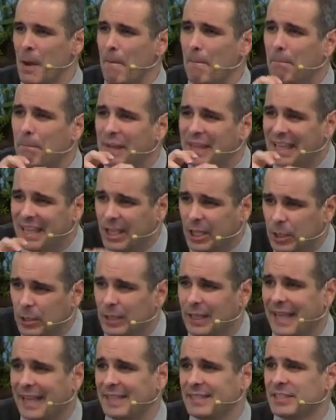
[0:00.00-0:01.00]
be
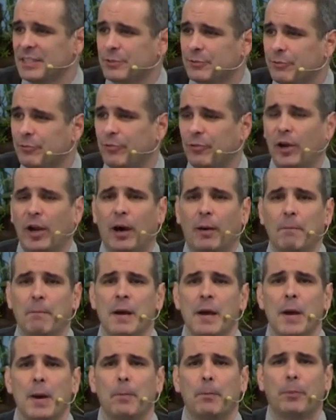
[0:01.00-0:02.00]
cleansed from
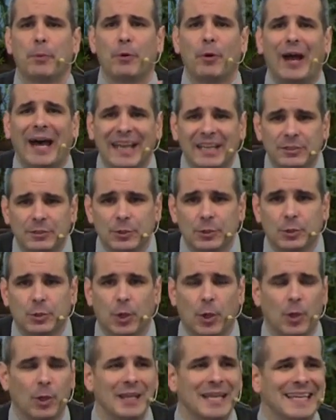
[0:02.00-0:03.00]

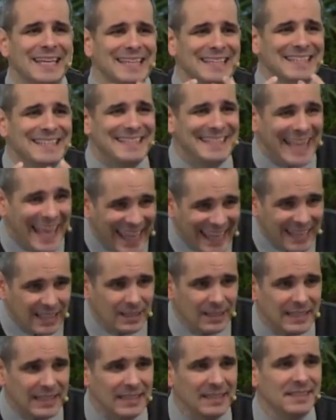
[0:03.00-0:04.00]
practical
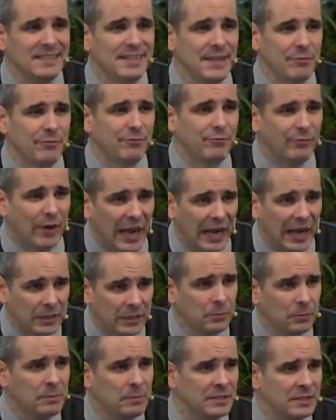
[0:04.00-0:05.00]
daily
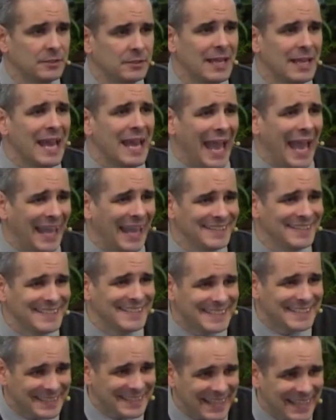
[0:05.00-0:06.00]
defilement and
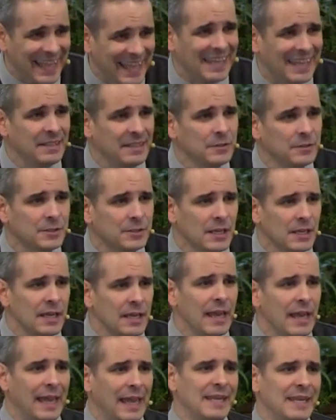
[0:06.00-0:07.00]
stains
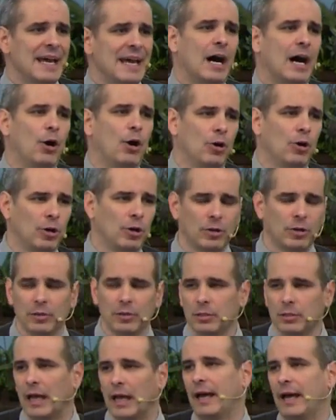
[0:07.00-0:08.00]
in our
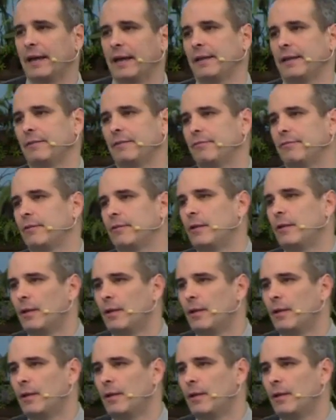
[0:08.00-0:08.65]
life.